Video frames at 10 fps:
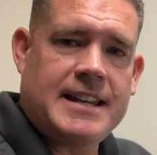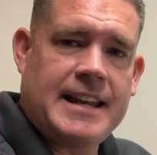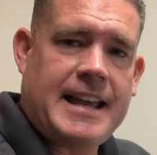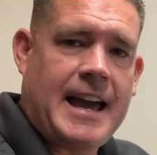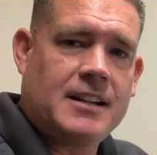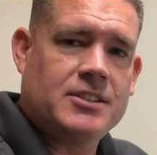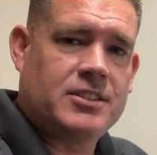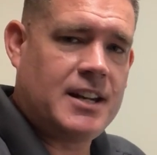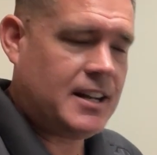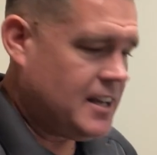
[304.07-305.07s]
get catalyst
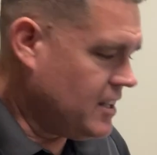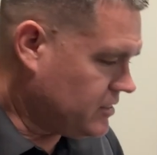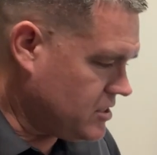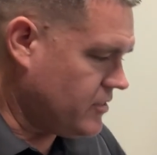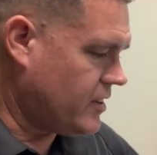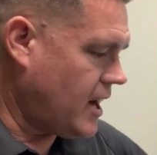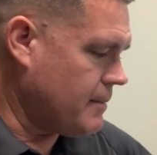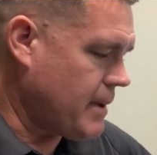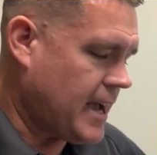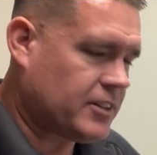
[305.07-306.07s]
in it, since you've gone
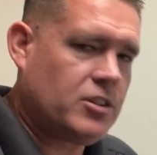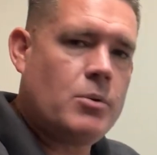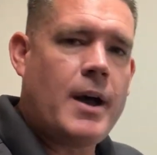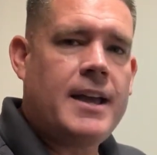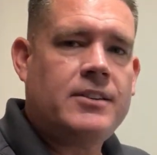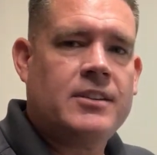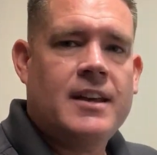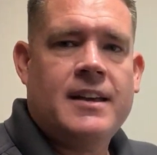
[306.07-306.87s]
back 2 ways,